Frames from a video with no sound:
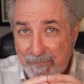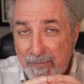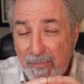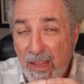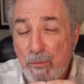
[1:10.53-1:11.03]

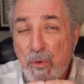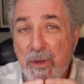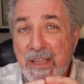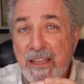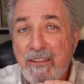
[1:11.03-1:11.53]
And we
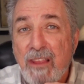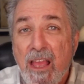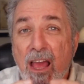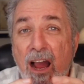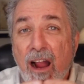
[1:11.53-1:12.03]
want
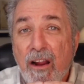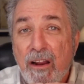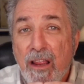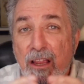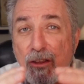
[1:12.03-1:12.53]
to
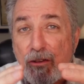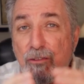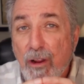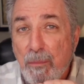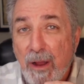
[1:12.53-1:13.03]
use
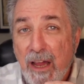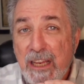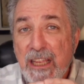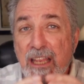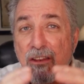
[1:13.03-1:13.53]
our
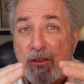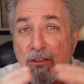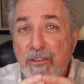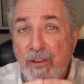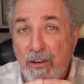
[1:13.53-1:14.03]
body and
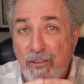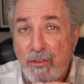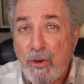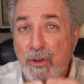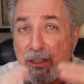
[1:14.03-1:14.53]
use our
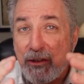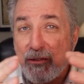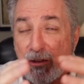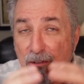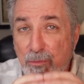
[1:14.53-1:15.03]
soul and
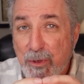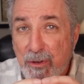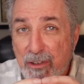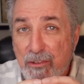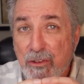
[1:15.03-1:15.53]
use our
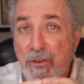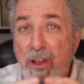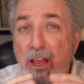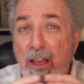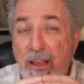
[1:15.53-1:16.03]
spirit to
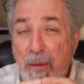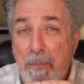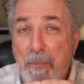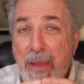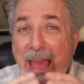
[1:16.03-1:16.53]
come
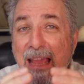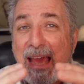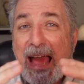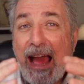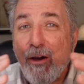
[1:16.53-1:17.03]
back
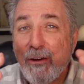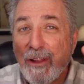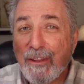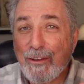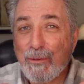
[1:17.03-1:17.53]
out a
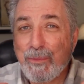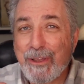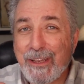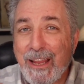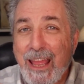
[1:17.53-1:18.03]
little
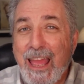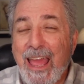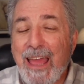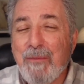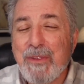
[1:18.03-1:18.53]
bit
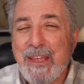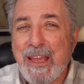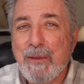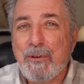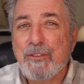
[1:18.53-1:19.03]
and be
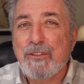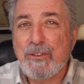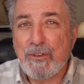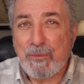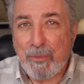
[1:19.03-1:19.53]
able
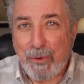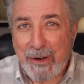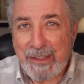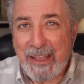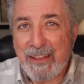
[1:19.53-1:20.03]
to
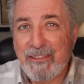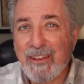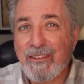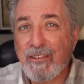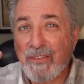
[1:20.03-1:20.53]
bring that
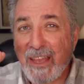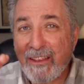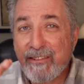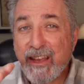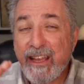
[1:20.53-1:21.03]
sense of
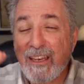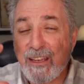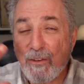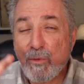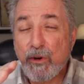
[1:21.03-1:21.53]
anxiety
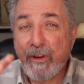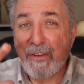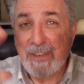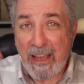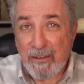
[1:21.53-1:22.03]
and worry
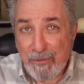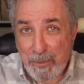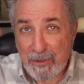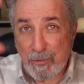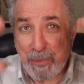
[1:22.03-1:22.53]
down from
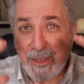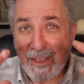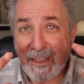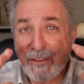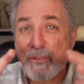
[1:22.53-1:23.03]
its
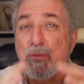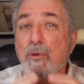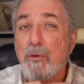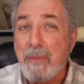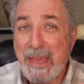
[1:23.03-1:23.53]
peak into a
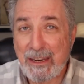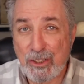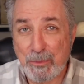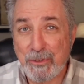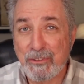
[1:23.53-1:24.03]
more
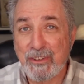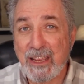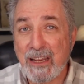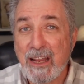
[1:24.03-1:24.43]
manageable state.